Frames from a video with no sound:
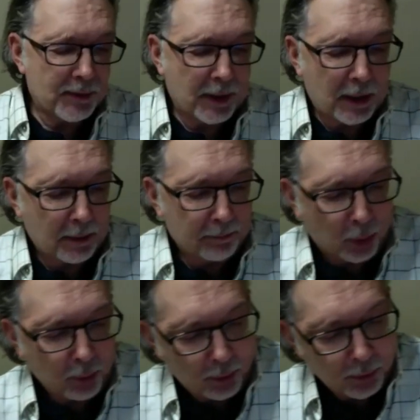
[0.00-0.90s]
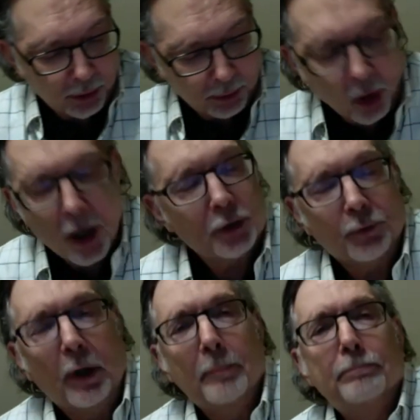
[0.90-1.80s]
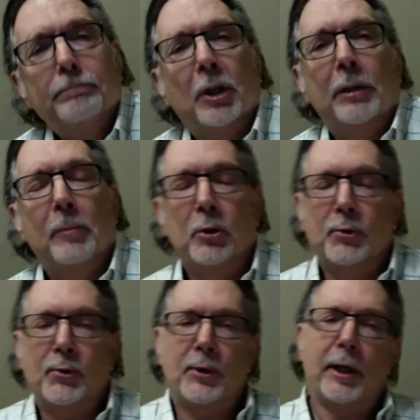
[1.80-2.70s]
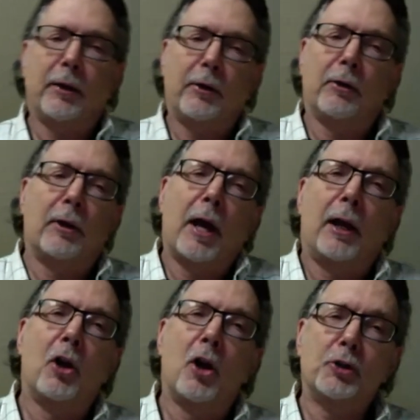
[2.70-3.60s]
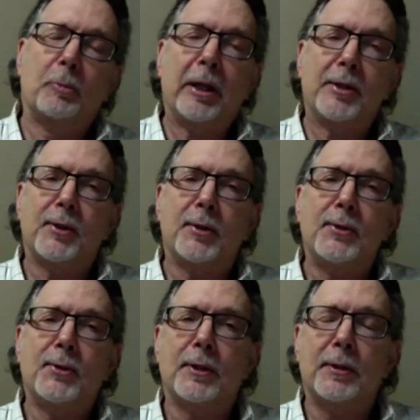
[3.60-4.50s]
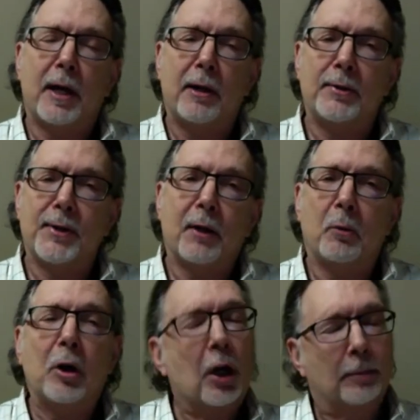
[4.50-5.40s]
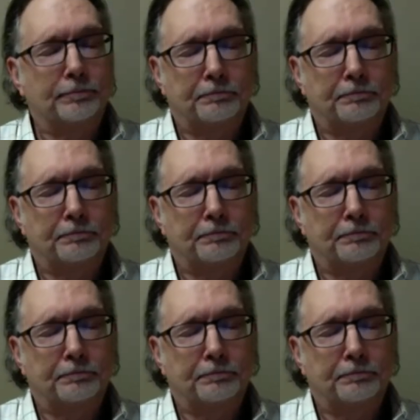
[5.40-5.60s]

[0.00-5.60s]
a boat owner launch from on Moses Lake? Are there a lot of launch places, and how does that work?